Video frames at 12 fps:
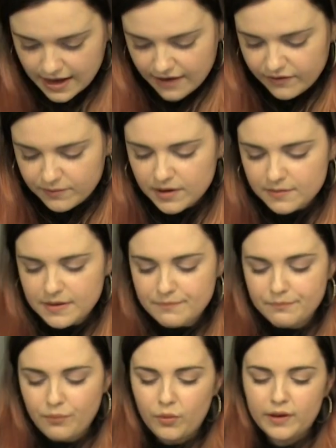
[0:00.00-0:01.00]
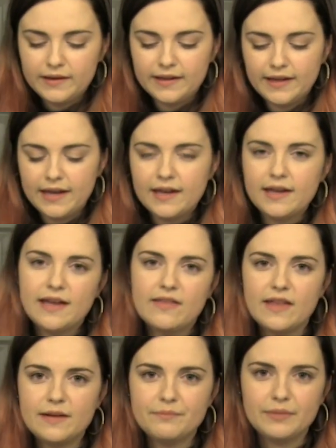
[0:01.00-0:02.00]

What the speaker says: if I'm going to be boiling it and then